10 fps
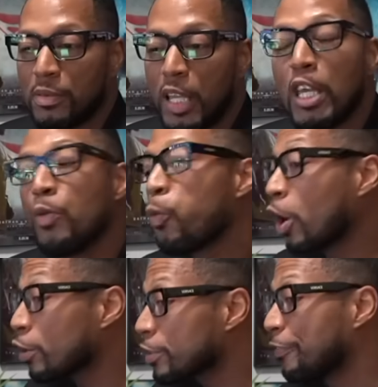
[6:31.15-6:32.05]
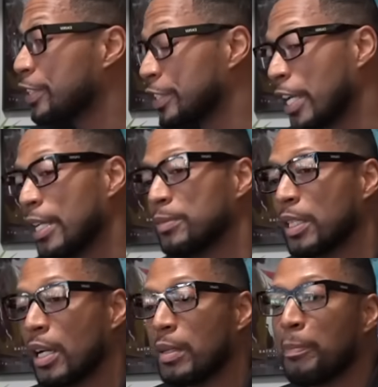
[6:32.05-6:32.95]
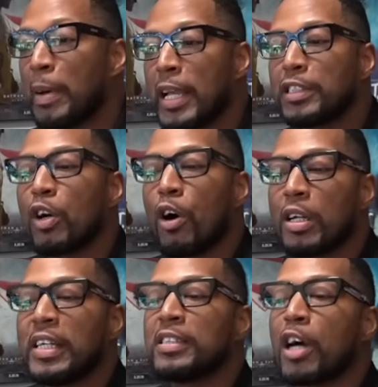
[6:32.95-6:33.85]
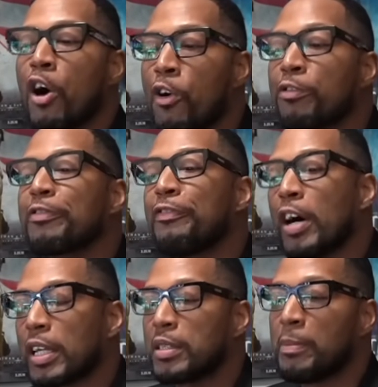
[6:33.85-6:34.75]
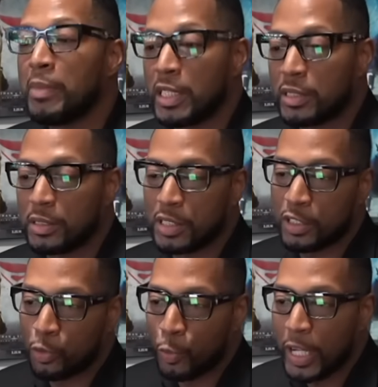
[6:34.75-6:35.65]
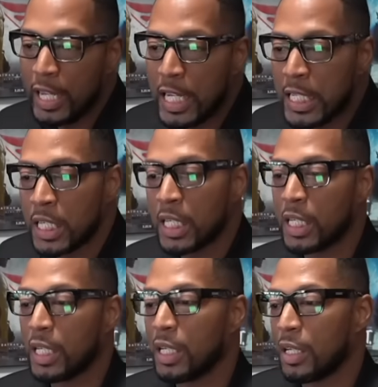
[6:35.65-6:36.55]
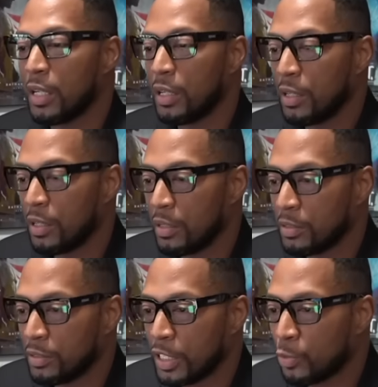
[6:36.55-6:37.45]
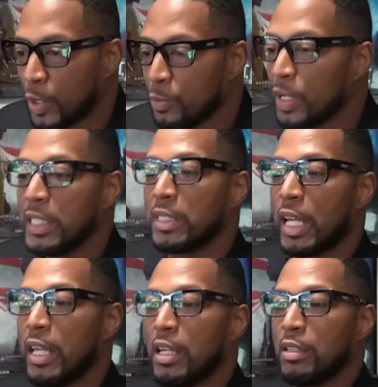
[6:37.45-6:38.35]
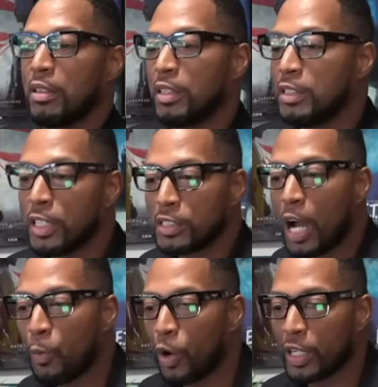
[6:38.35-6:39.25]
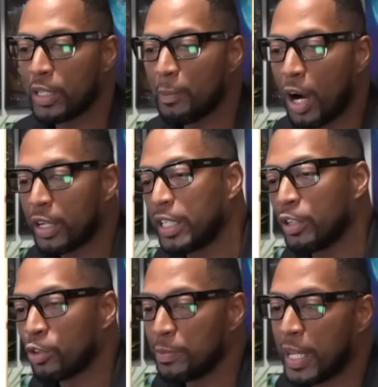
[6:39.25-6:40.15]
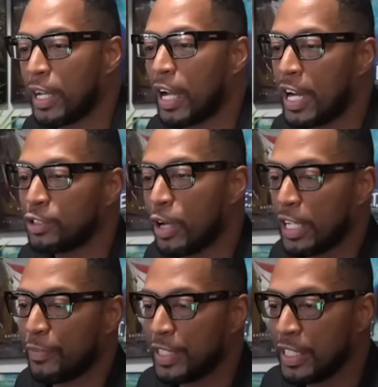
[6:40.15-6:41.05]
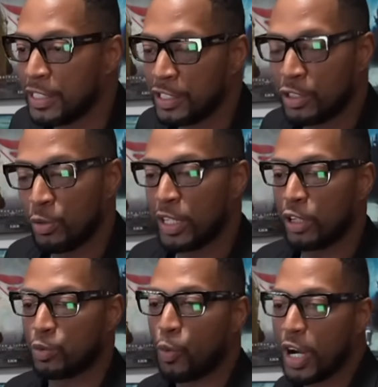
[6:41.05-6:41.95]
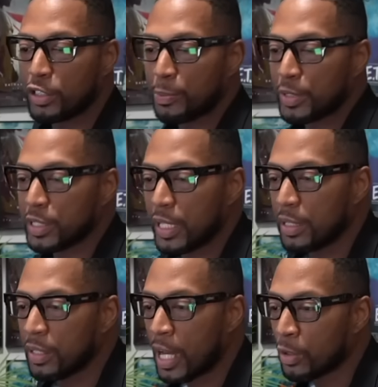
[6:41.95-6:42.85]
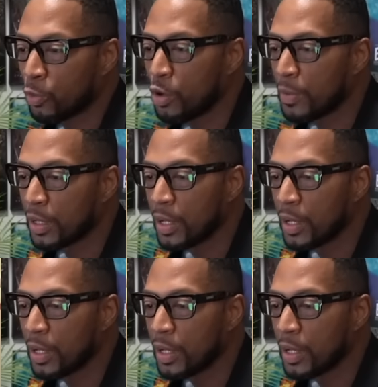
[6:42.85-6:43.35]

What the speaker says: He works for James Gunn based on his own fucking admission. Just read what he's saying. He says, I work in a marketing group that contracts for DC Studios. 100% not a rumor.